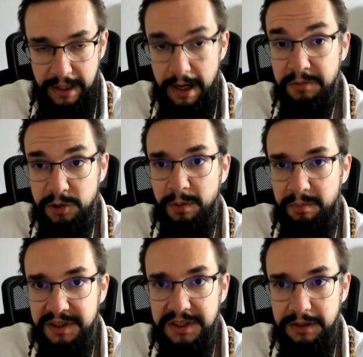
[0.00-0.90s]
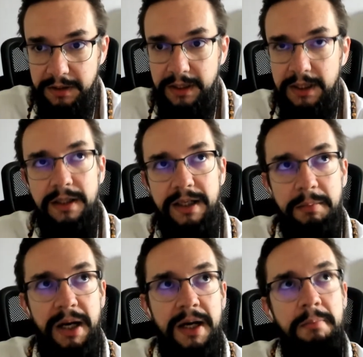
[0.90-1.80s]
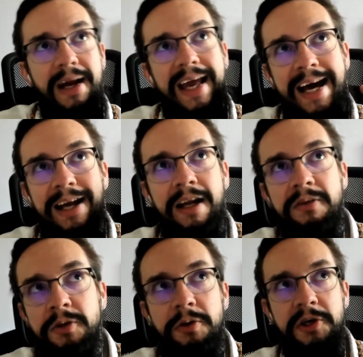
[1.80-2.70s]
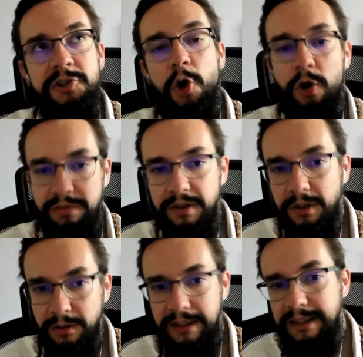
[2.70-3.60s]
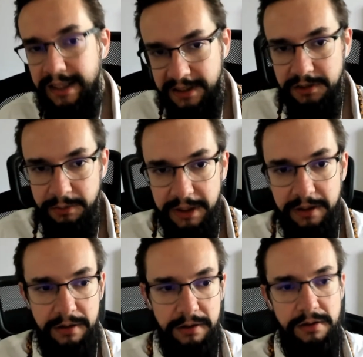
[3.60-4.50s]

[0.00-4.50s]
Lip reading: I'm super busy. Like my calendar is overloaded next week.